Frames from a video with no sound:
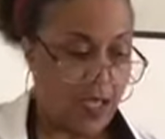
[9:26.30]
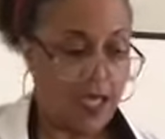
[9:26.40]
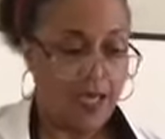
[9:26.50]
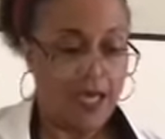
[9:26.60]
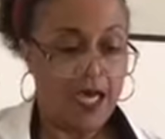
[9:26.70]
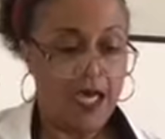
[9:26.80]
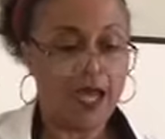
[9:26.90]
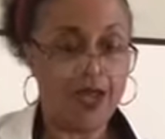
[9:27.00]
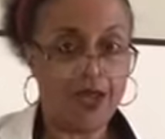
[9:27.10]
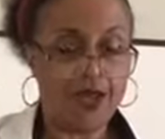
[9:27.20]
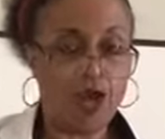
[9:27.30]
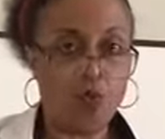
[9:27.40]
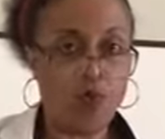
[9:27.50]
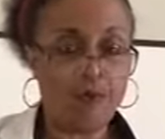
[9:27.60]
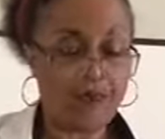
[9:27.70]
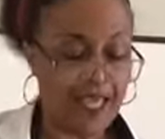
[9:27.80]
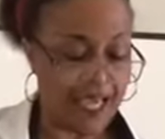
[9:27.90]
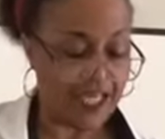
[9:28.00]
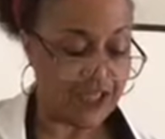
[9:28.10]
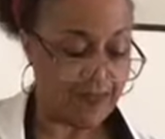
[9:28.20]
Know what
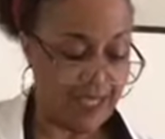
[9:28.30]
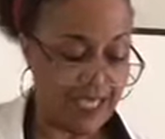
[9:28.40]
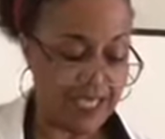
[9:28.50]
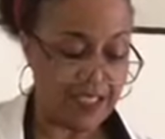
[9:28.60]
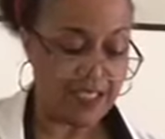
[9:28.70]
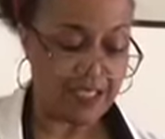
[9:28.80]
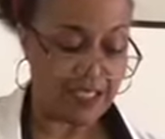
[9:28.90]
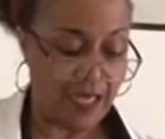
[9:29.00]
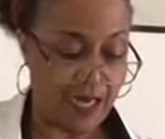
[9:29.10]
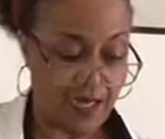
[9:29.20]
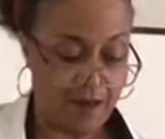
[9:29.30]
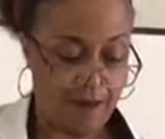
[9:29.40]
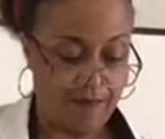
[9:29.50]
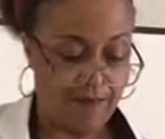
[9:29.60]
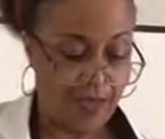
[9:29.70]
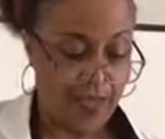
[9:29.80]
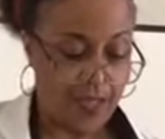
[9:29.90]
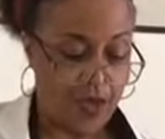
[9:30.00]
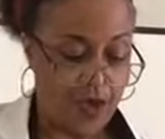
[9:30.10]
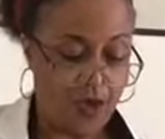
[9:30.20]
pH means.
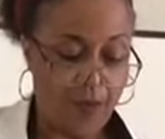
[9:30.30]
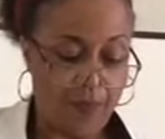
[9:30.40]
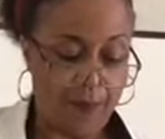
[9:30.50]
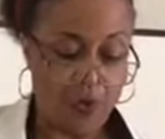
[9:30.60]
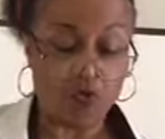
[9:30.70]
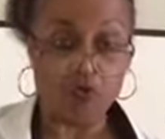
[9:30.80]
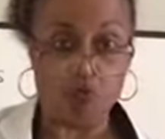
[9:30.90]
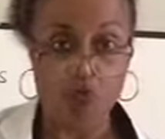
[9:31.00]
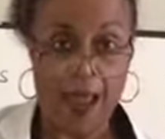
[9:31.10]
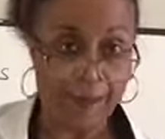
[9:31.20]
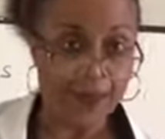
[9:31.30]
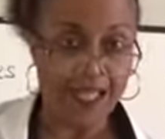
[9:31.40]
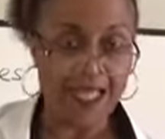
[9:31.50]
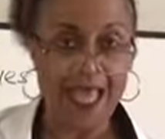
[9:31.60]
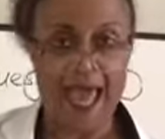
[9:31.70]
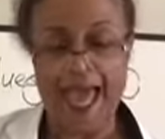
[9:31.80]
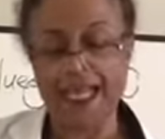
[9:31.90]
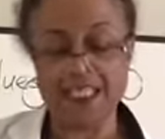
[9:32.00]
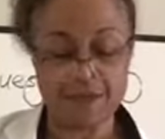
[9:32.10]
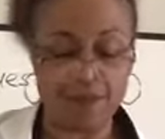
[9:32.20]
Know the most rapidly
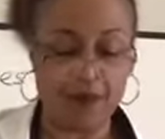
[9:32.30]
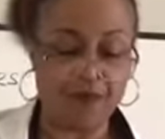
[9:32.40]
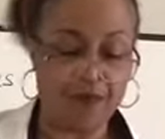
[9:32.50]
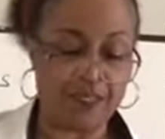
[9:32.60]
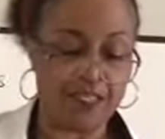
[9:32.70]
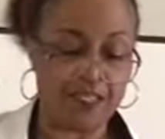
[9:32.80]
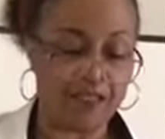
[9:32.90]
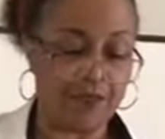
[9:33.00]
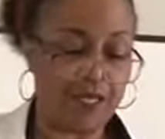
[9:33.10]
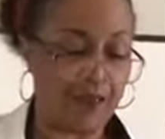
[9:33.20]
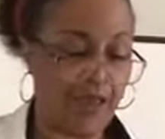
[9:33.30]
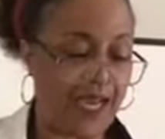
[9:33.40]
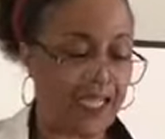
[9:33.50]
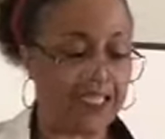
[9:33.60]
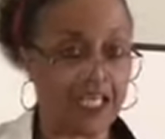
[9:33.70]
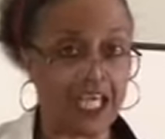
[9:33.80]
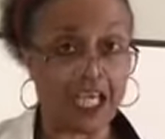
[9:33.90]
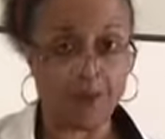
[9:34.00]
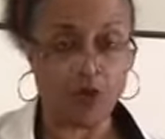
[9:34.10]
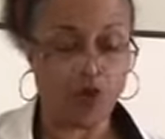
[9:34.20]
acting buffering system in the body is a
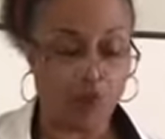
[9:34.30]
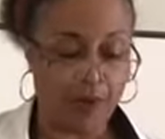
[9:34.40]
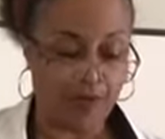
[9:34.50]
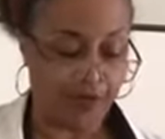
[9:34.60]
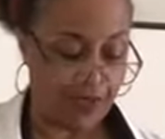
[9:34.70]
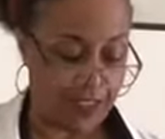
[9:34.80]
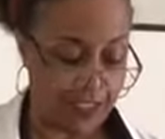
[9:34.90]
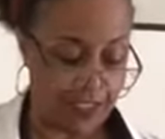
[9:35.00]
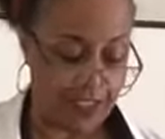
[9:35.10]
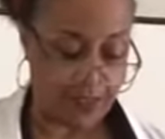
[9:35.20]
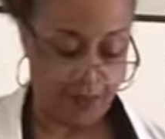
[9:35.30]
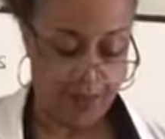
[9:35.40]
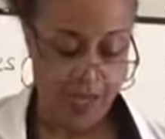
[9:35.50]
chemical buffering system.